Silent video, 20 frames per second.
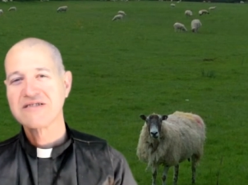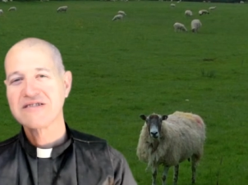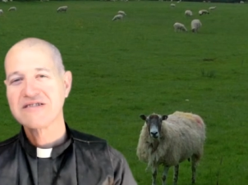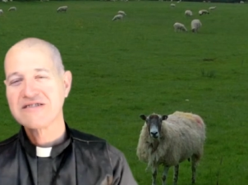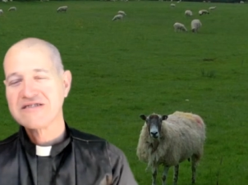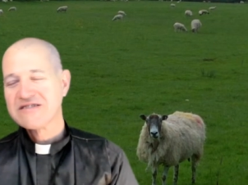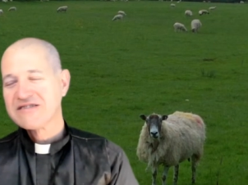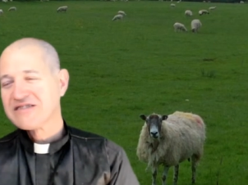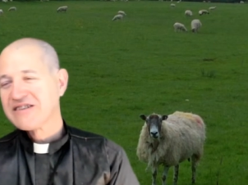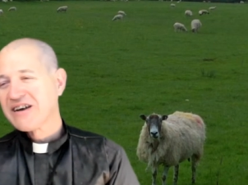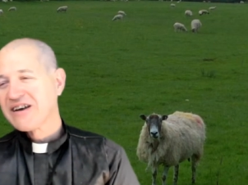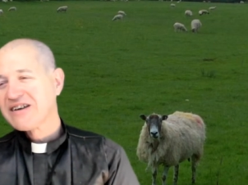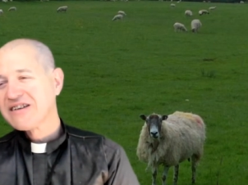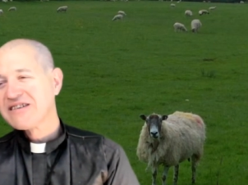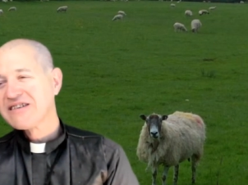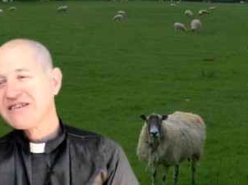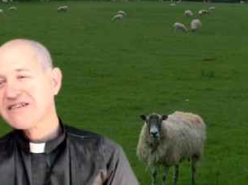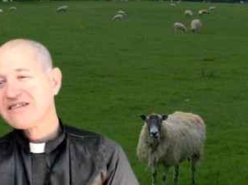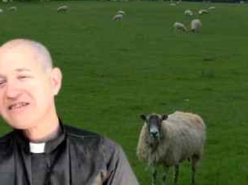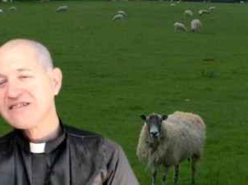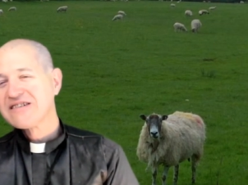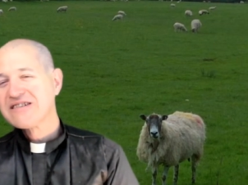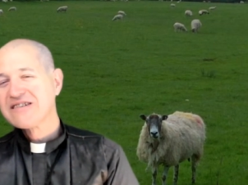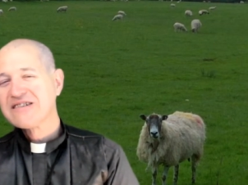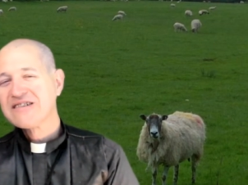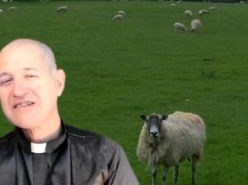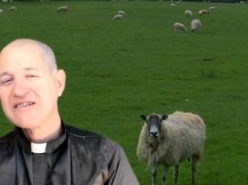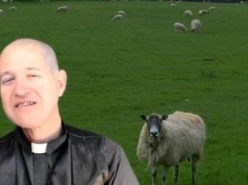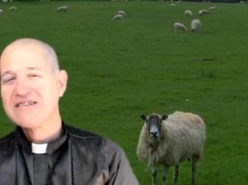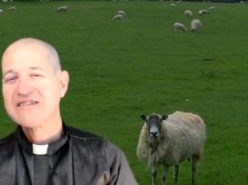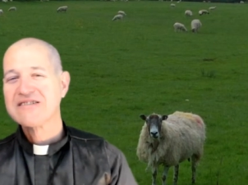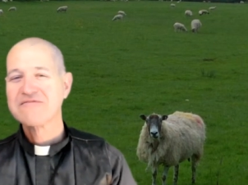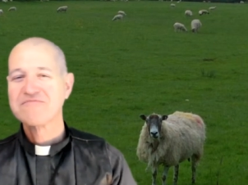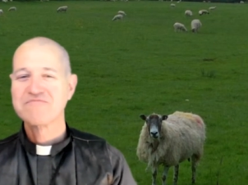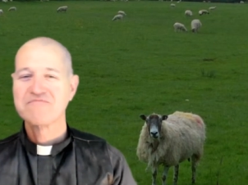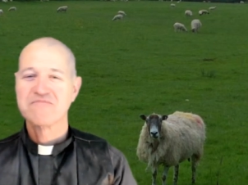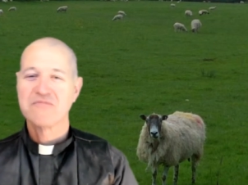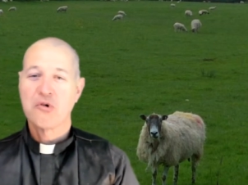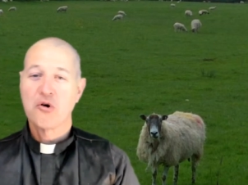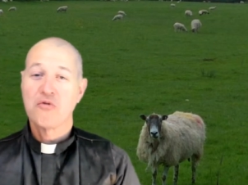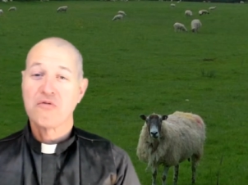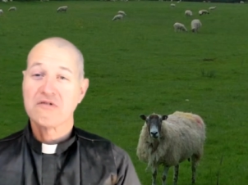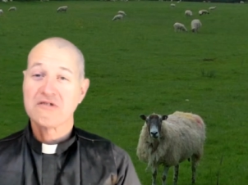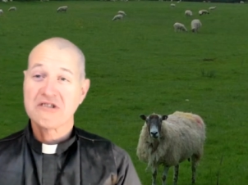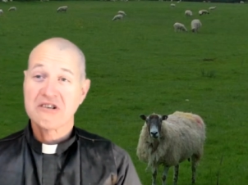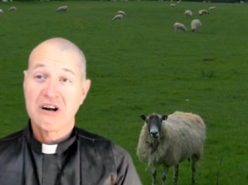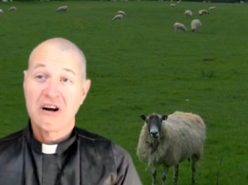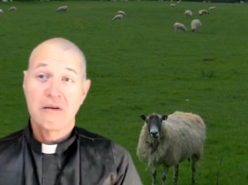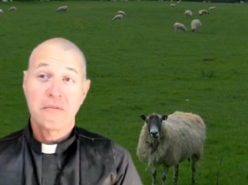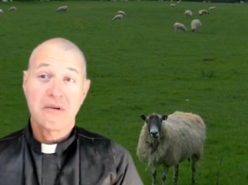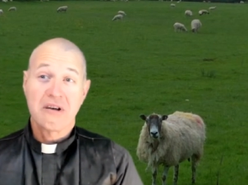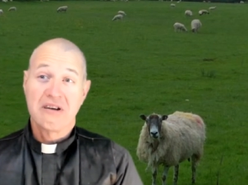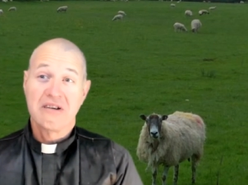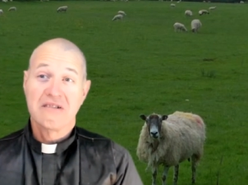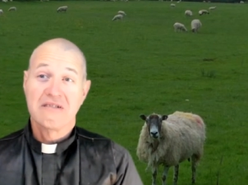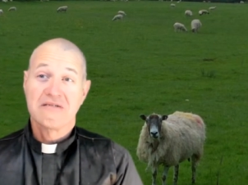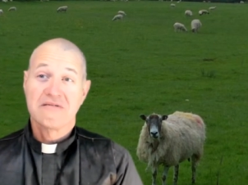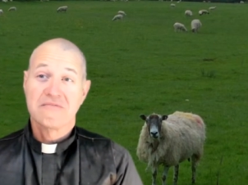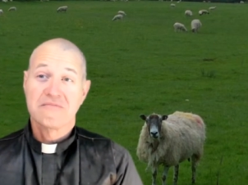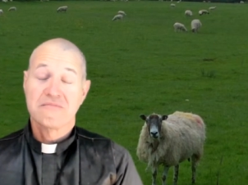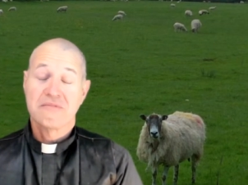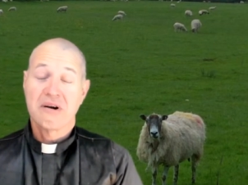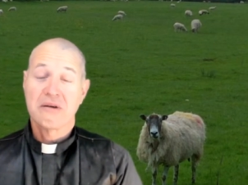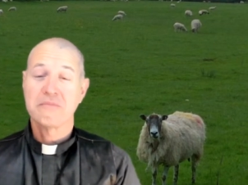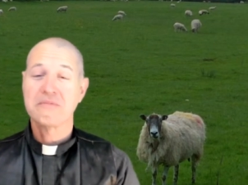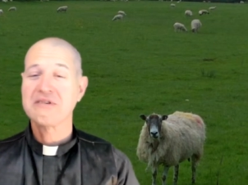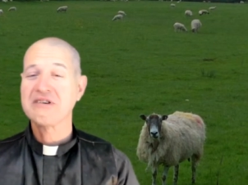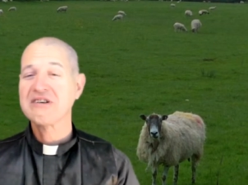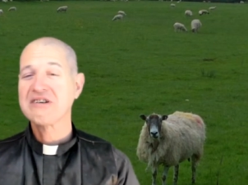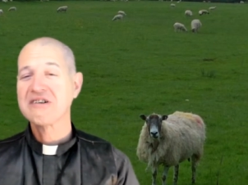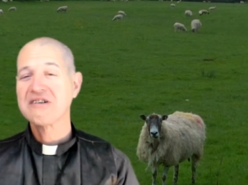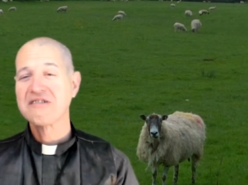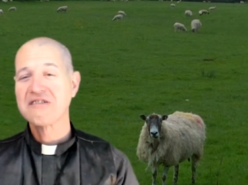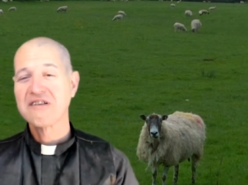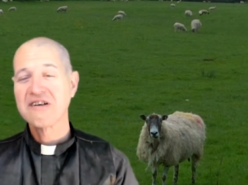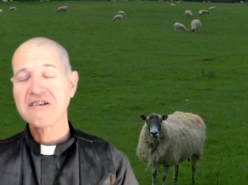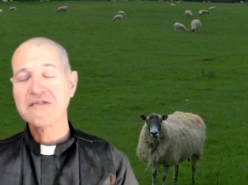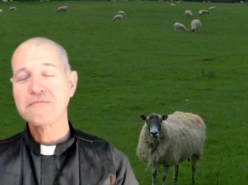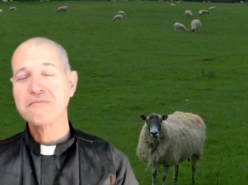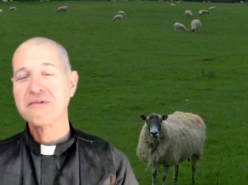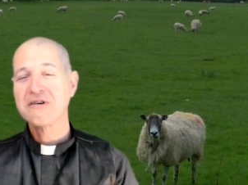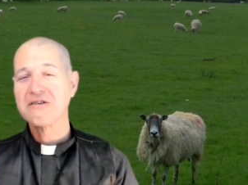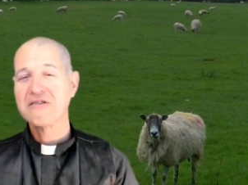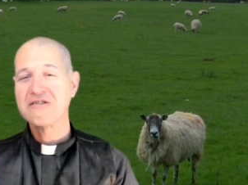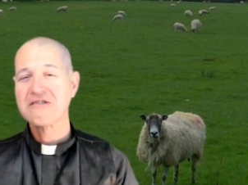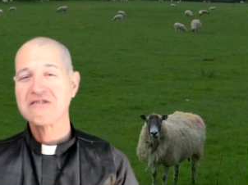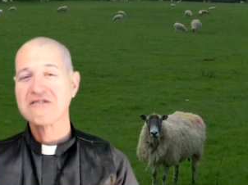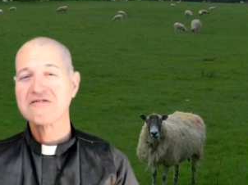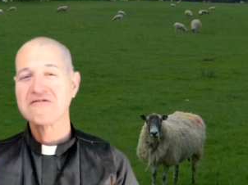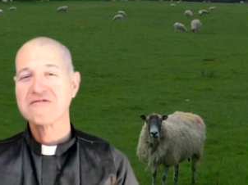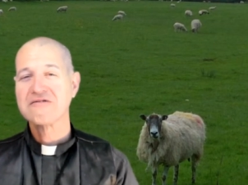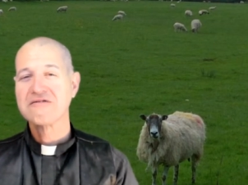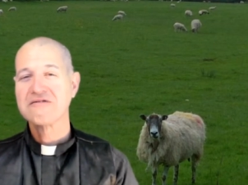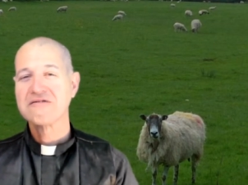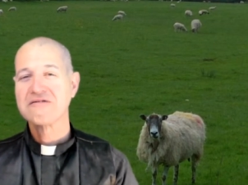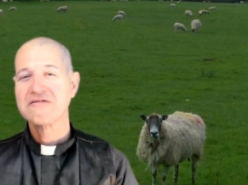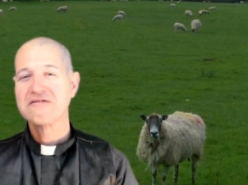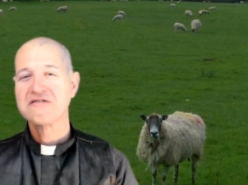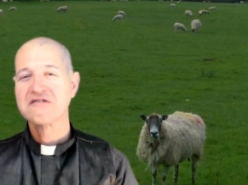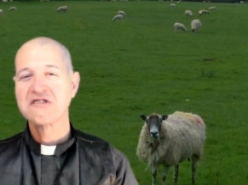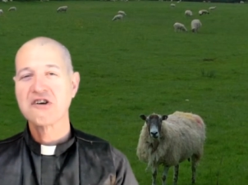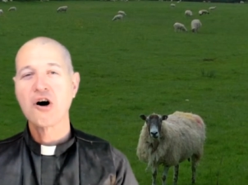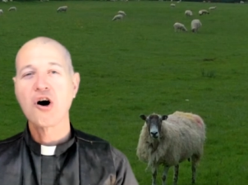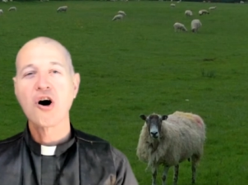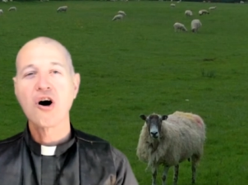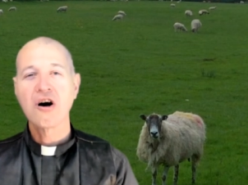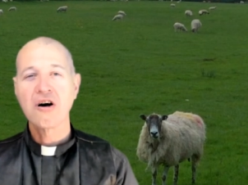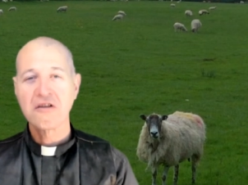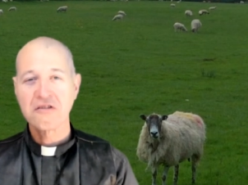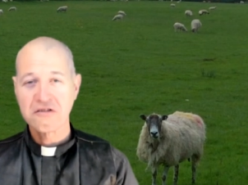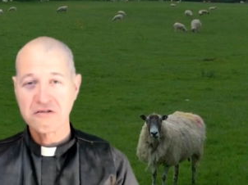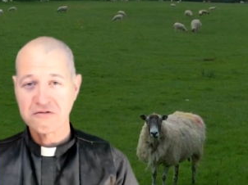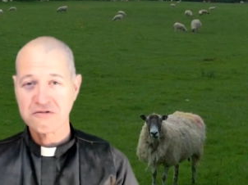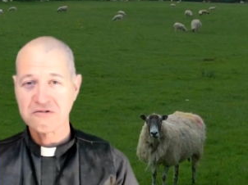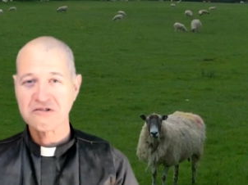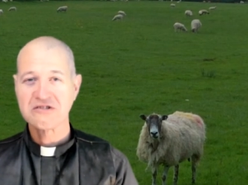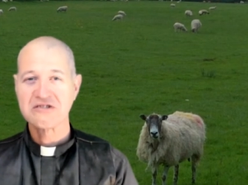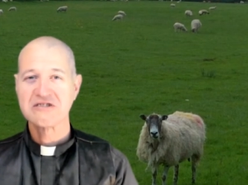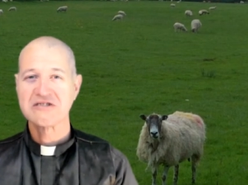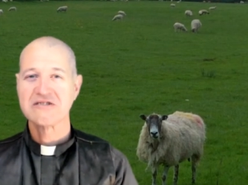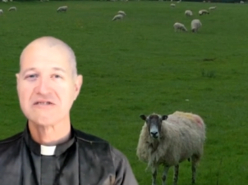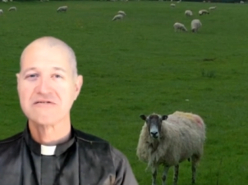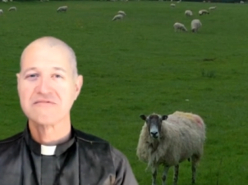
Instead, overcome it by being a light bearer. Others.